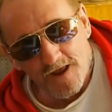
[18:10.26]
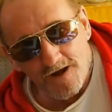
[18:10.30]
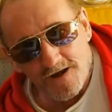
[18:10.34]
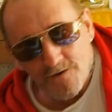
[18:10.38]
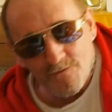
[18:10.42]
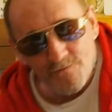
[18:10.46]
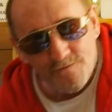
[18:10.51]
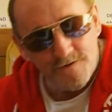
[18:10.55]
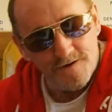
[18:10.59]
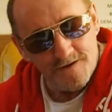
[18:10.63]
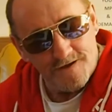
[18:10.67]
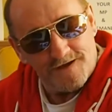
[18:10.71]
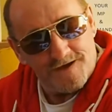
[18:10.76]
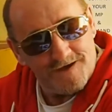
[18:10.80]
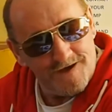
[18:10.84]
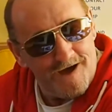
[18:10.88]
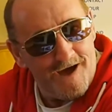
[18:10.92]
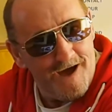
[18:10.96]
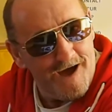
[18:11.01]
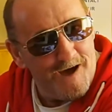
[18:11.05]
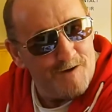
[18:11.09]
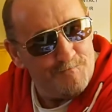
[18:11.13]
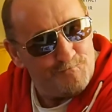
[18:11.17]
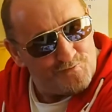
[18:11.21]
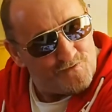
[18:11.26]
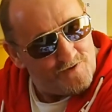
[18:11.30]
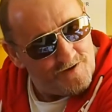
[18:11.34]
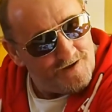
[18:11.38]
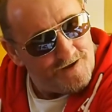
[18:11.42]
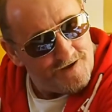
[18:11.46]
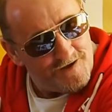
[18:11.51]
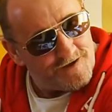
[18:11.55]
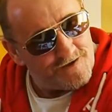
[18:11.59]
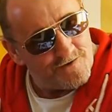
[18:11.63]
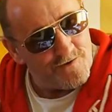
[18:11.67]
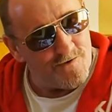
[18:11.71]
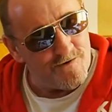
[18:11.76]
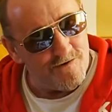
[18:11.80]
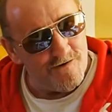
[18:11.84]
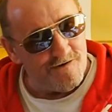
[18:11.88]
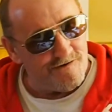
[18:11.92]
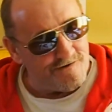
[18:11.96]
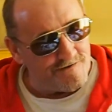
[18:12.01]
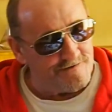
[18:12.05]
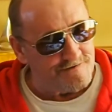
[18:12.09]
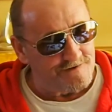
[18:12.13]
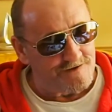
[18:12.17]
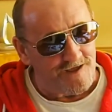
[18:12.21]
it under the carpet, go
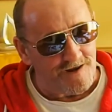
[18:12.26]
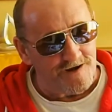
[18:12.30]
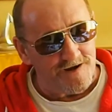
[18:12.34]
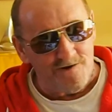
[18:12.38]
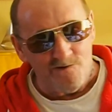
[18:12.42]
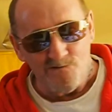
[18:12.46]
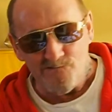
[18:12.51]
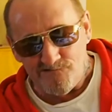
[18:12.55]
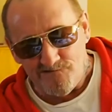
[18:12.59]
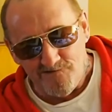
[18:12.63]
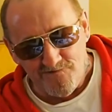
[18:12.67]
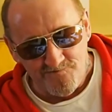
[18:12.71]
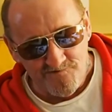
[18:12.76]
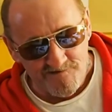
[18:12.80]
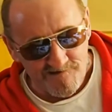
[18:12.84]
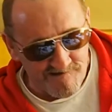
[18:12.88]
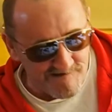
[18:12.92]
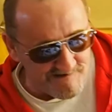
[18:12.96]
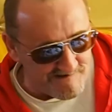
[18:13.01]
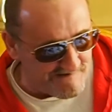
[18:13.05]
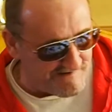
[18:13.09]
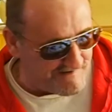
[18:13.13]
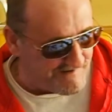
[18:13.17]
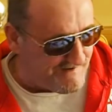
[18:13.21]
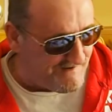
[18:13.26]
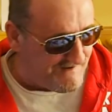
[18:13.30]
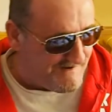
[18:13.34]
on, get it under there.